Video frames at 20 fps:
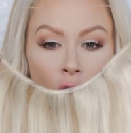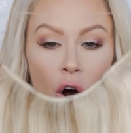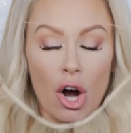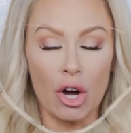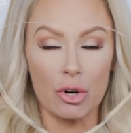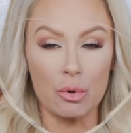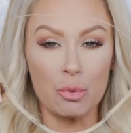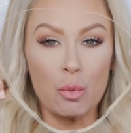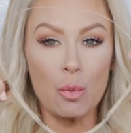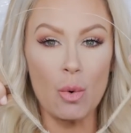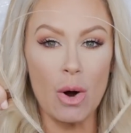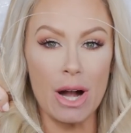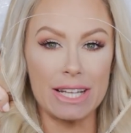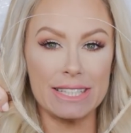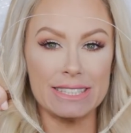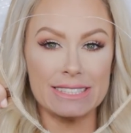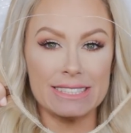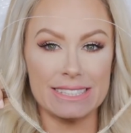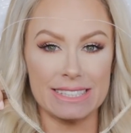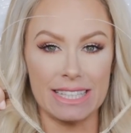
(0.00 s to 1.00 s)
on
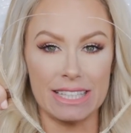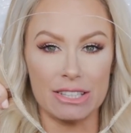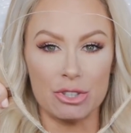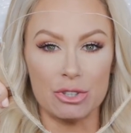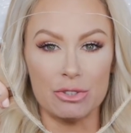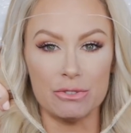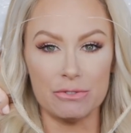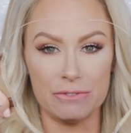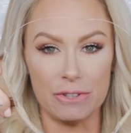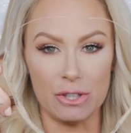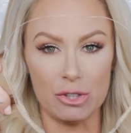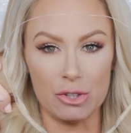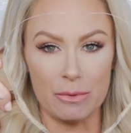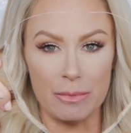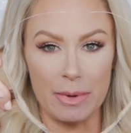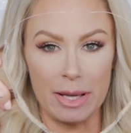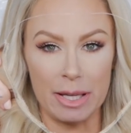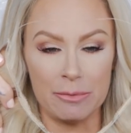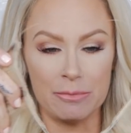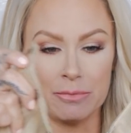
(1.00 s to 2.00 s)
one single
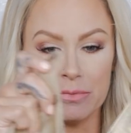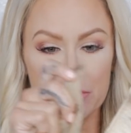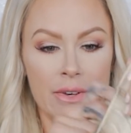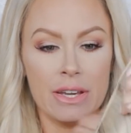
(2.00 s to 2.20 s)
filament.